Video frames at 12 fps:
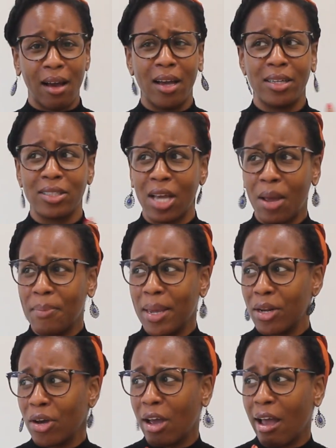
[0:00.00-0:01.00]
gosh, I may
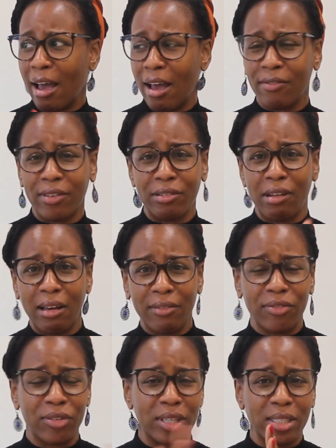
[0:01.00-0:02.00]
not have
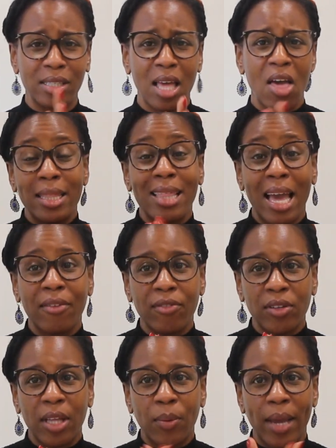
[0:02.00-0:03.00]
enough for this.
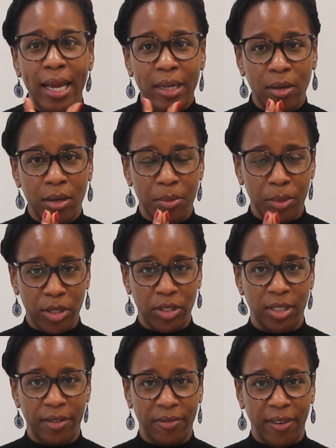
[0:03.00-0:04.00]
Thankful that we had an
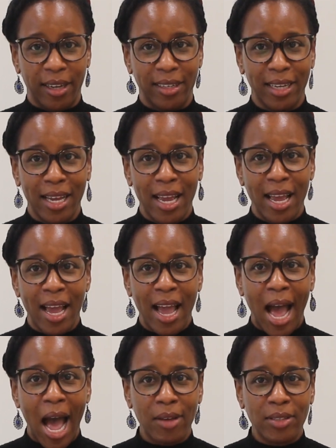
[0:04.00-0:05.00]
emergency fund.
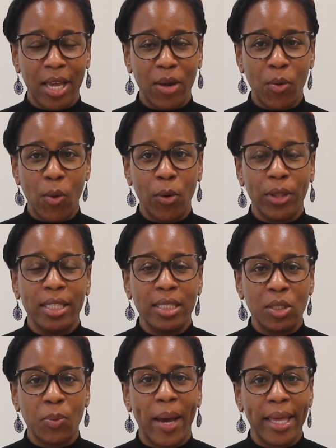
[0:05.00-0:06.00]
I was like, well, this
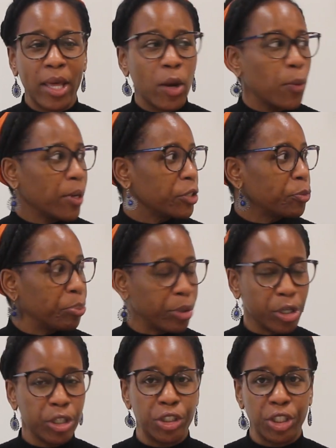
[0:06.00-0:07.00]
is why they always
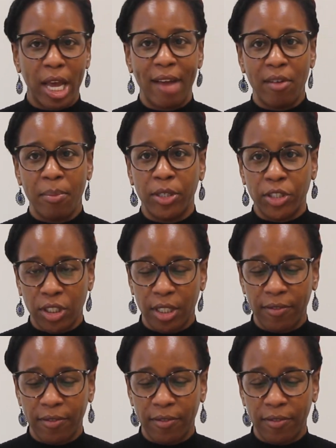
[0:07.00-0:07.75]
push to have an emergency